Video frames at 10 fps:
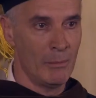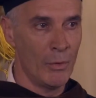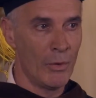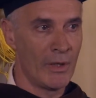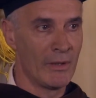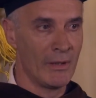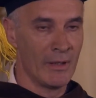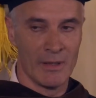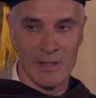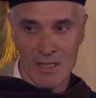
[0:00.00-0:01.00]
more
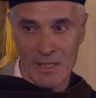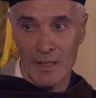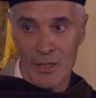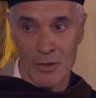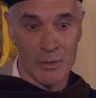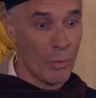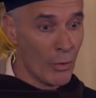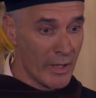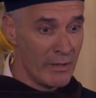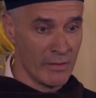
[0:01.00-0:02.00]
than his installations,
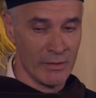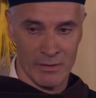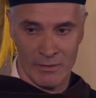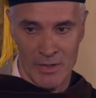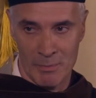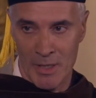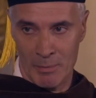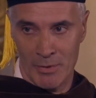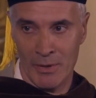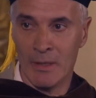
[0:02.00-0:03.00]
more even of his
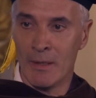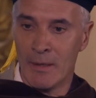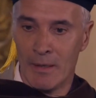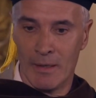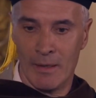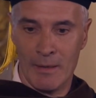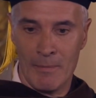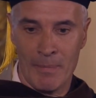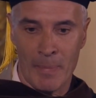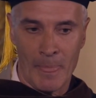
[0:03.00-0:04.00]
paper.
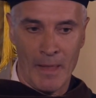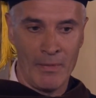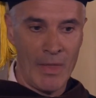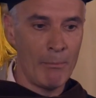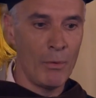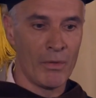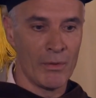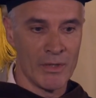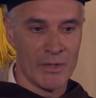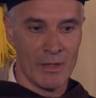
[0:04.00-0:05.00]
In that book,
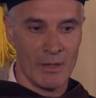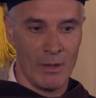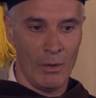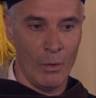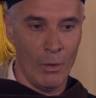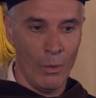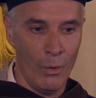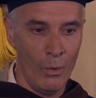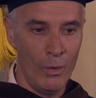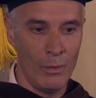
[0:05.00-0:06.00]
there is
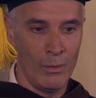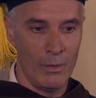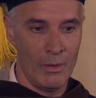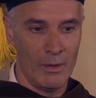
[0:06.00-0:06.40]
all